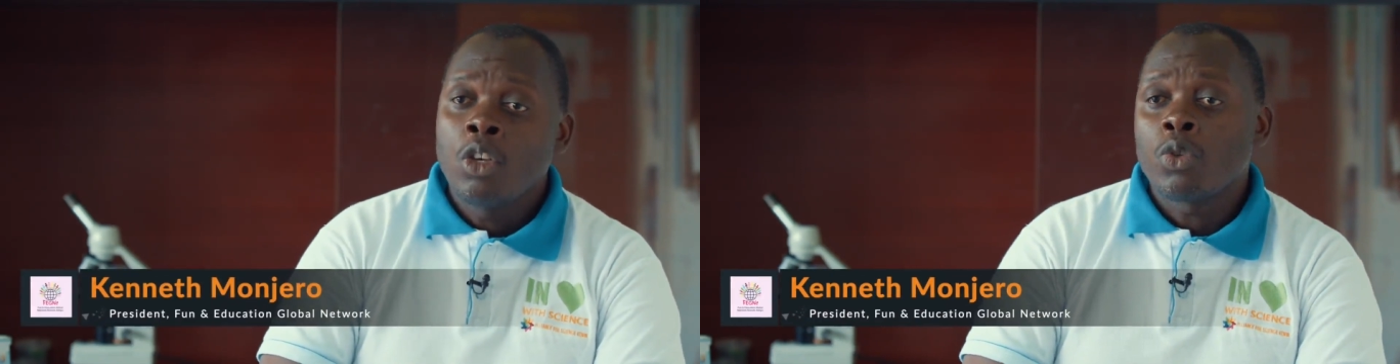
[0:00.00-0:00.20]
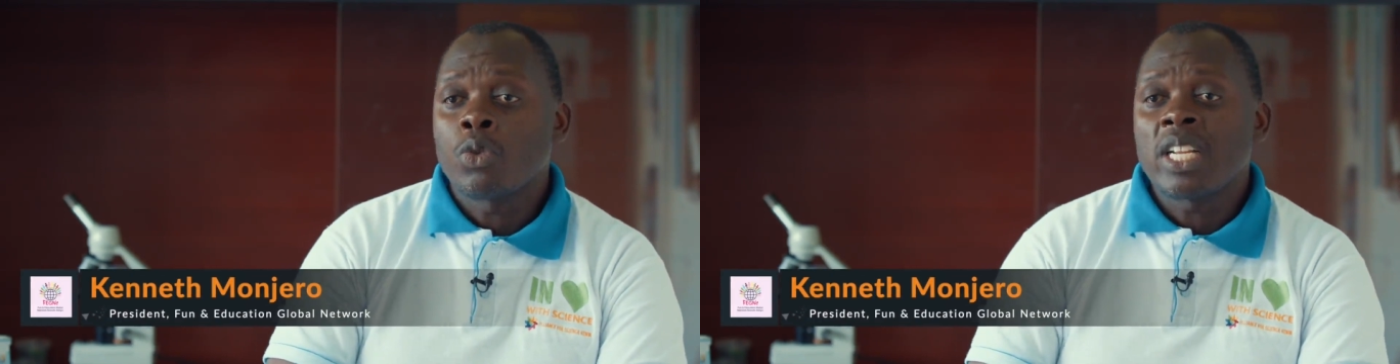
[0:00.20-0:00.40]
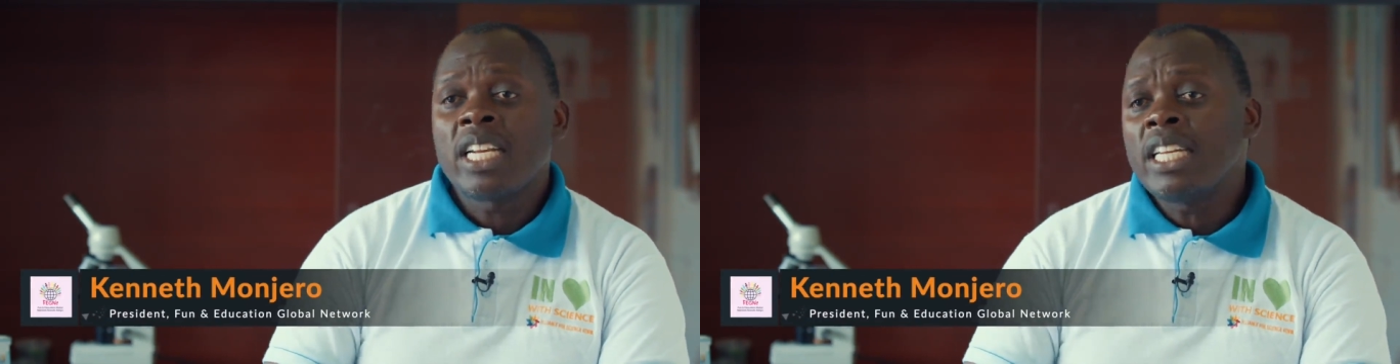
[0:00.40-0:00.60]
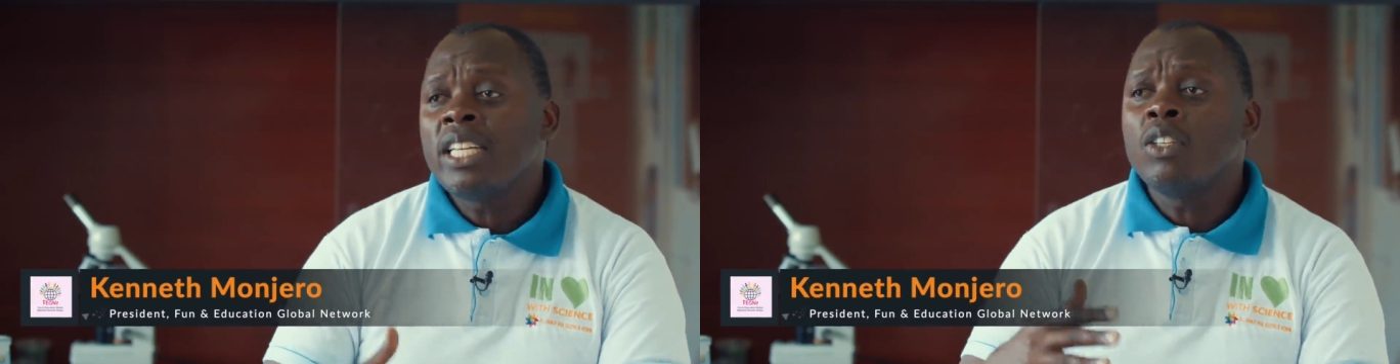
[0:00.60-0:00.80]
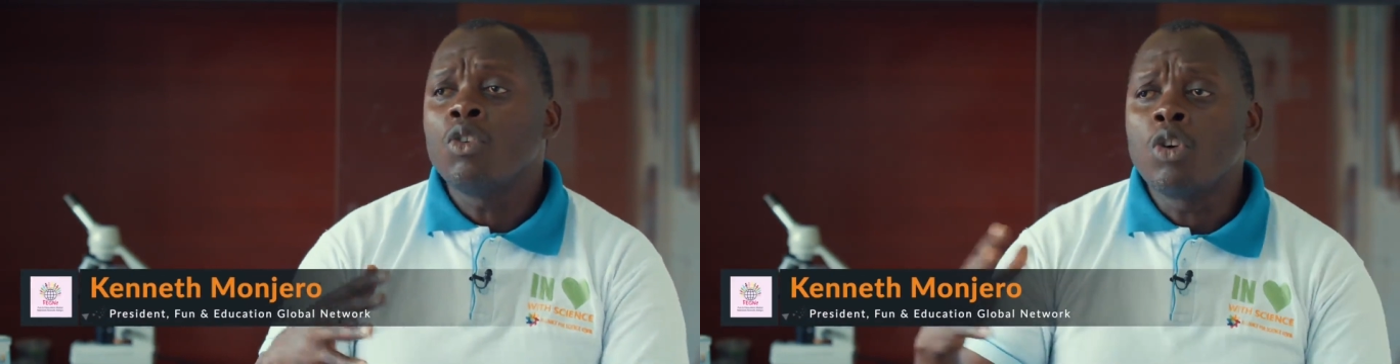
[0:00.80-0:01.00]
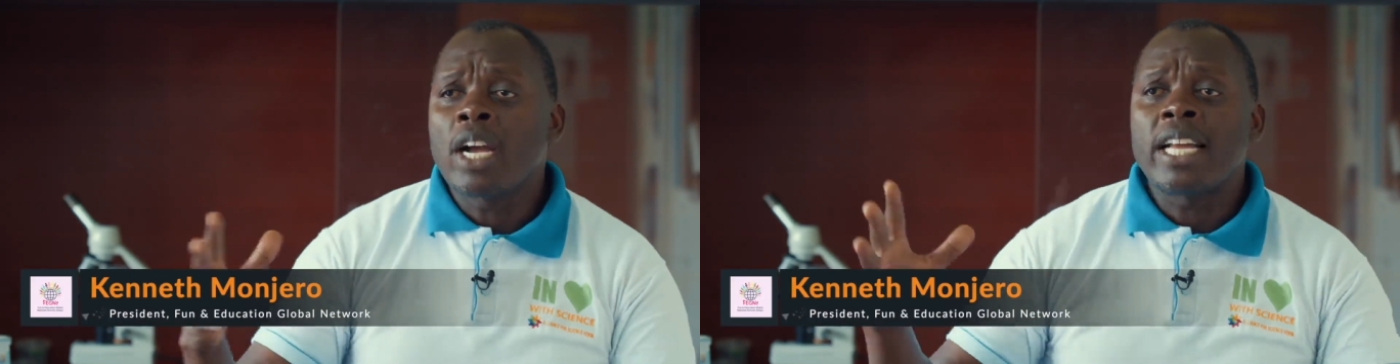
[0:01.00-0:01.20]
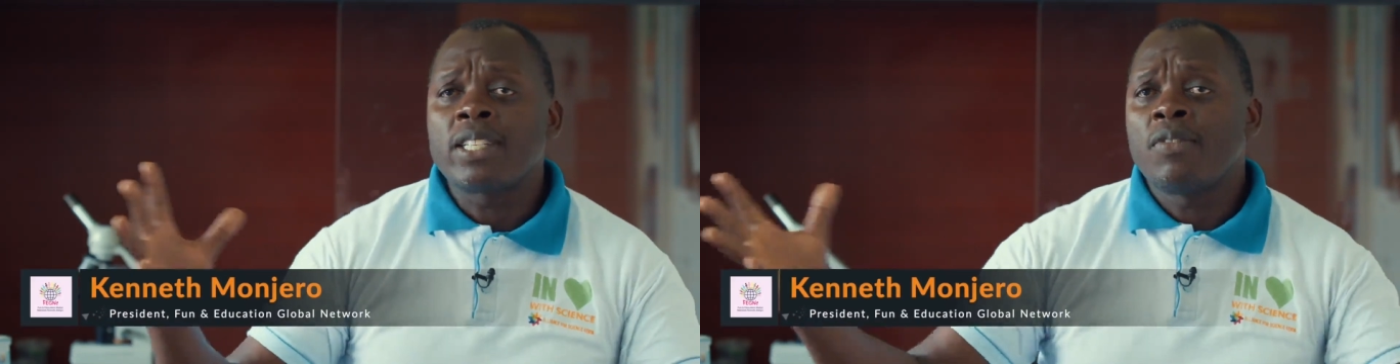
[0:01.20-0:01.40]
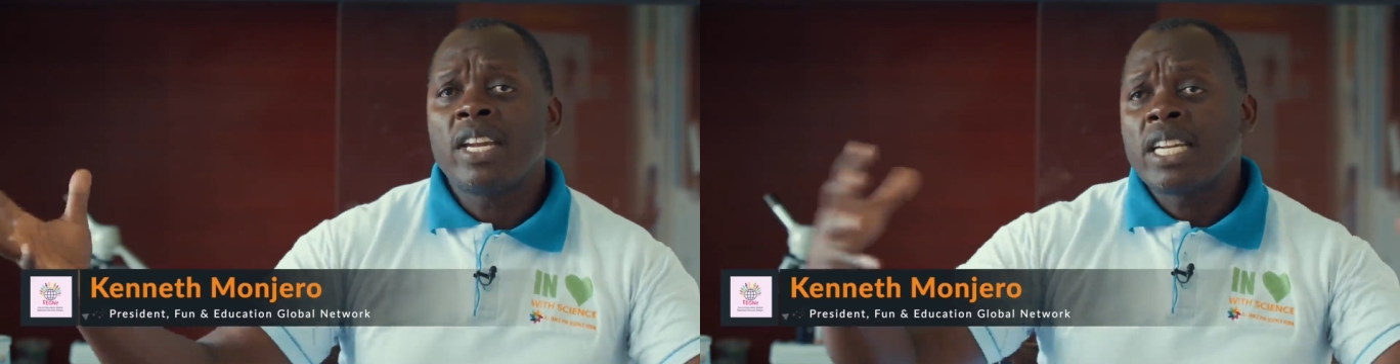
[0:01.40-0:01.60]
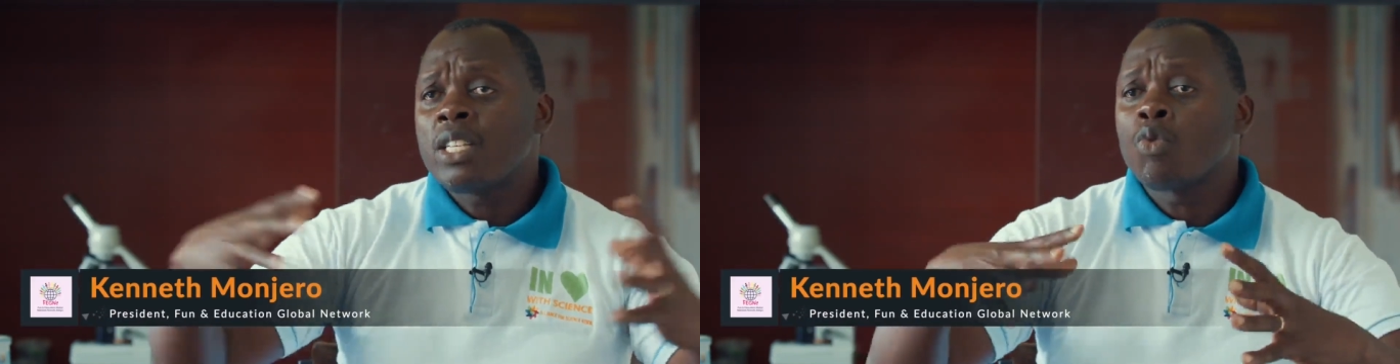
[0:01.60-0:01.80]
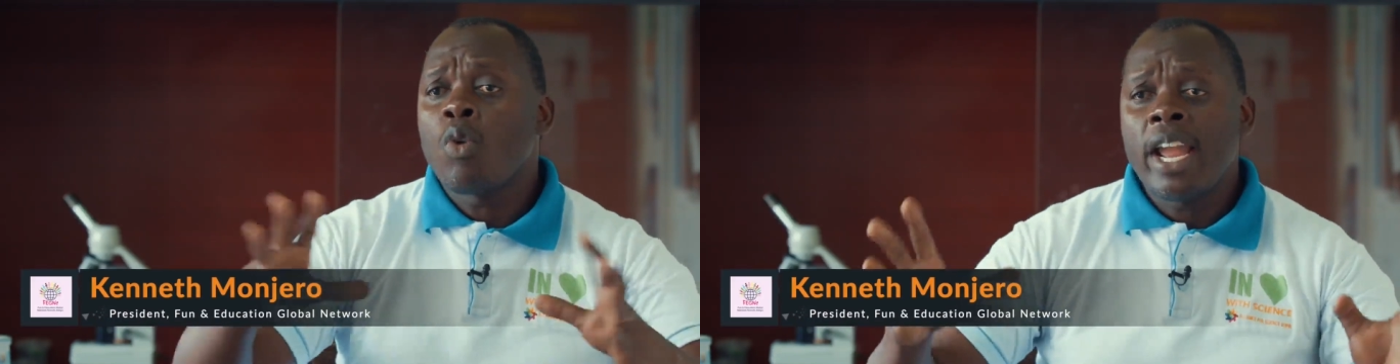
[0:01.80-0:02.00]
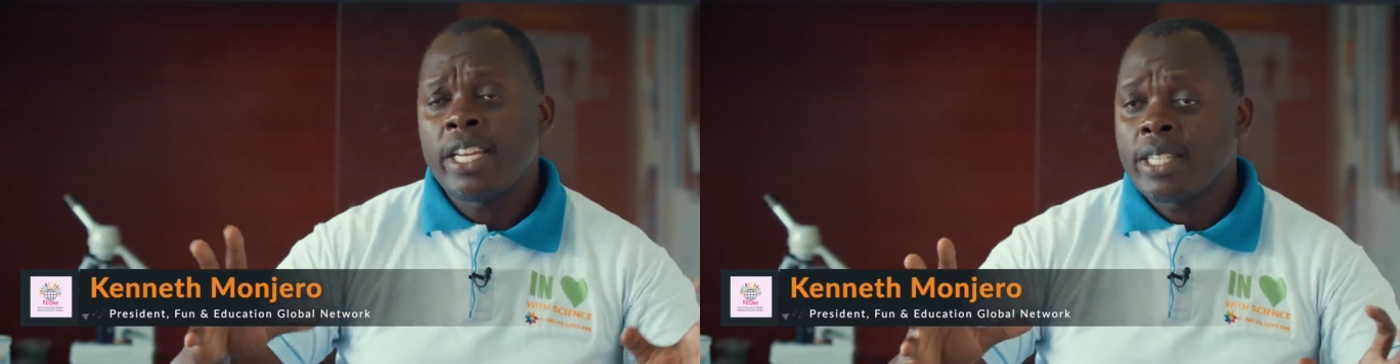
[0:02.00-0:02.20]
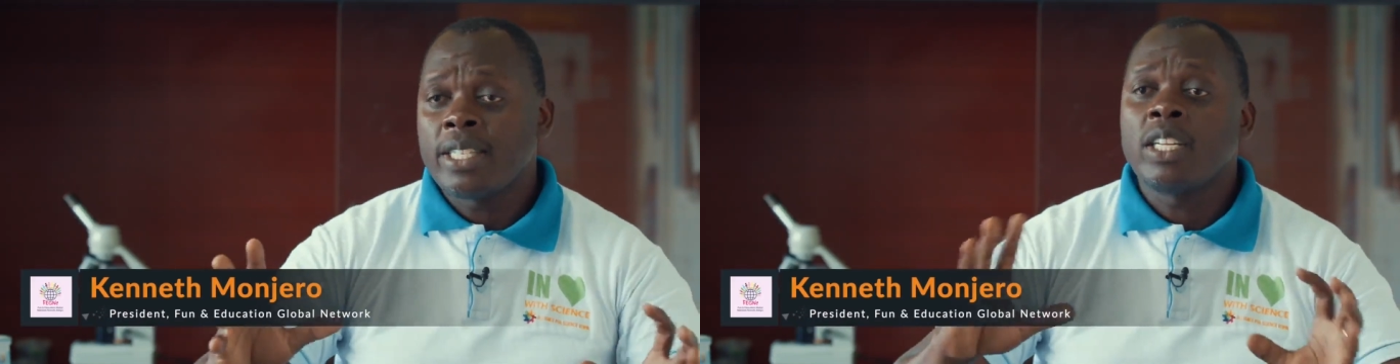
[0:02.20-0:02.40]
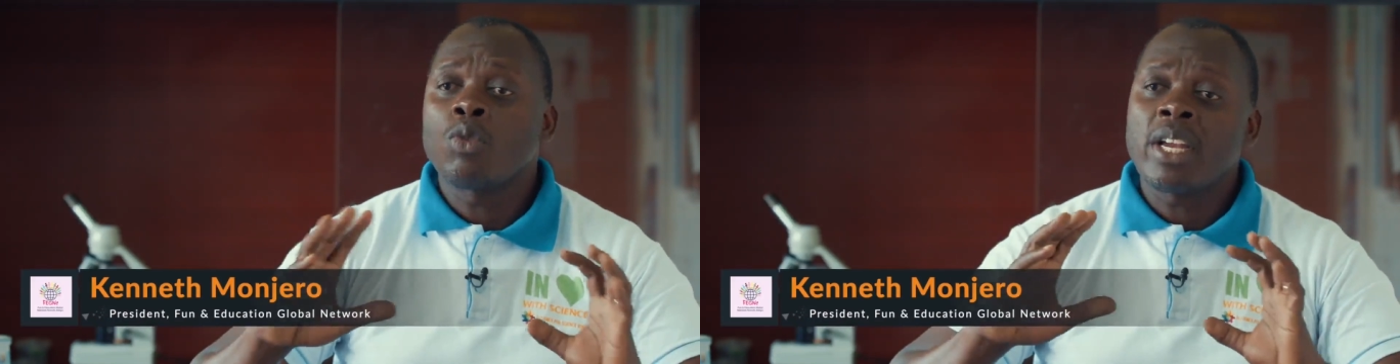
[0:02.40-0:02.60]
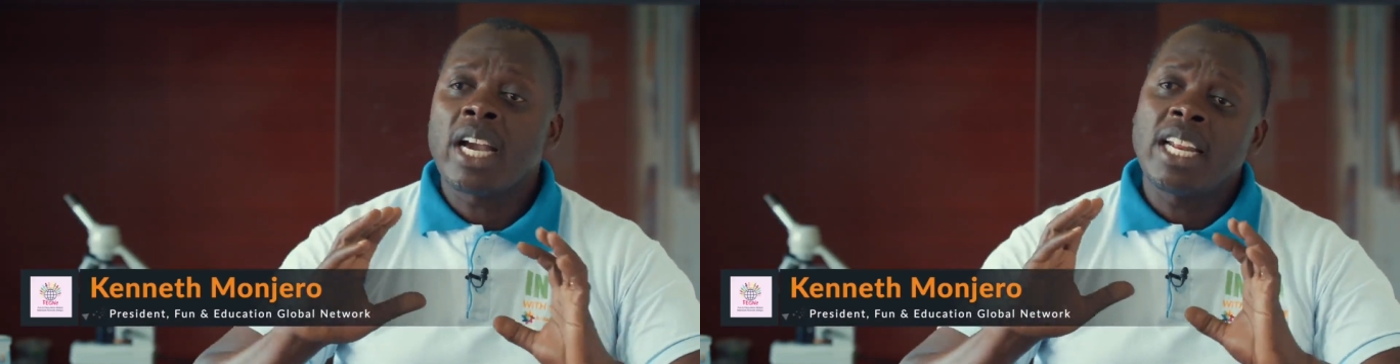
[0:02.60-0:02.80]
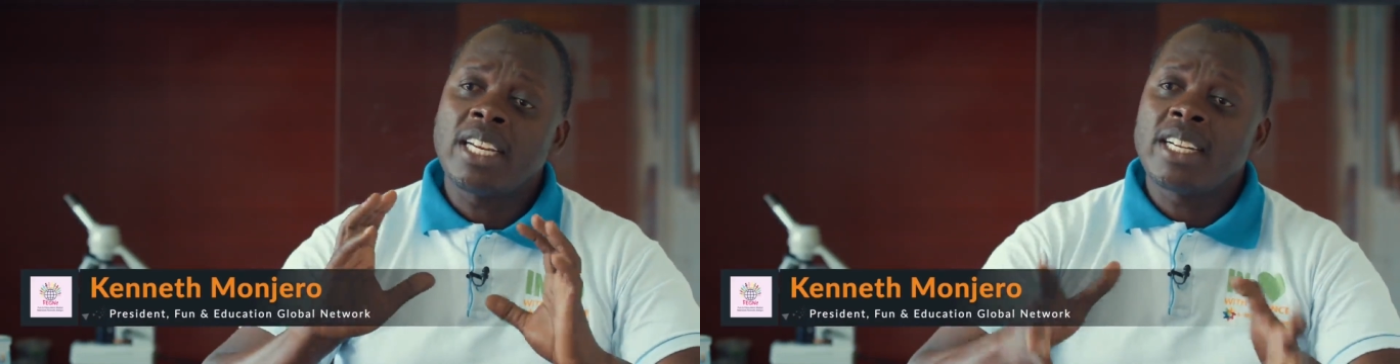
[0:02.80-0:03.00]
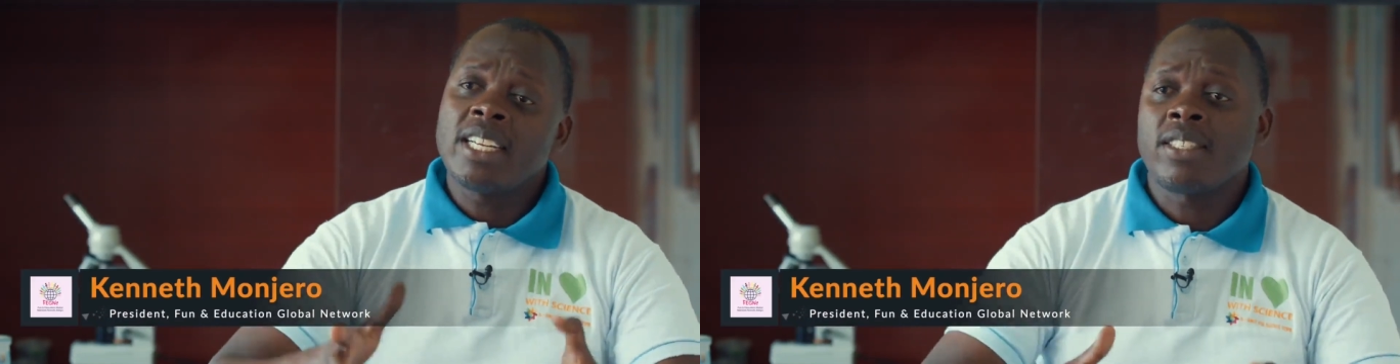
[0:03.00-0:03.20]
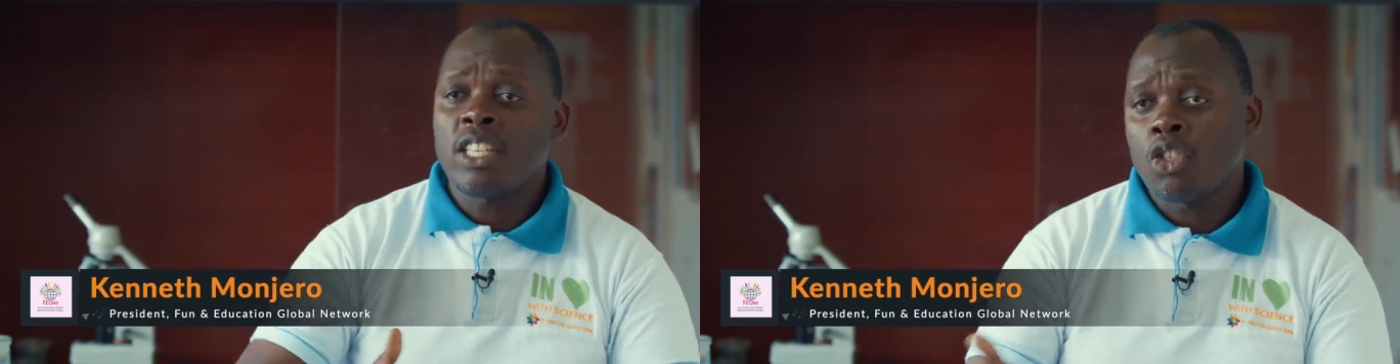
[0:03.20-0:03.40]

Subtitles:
to really look at various ways that we can address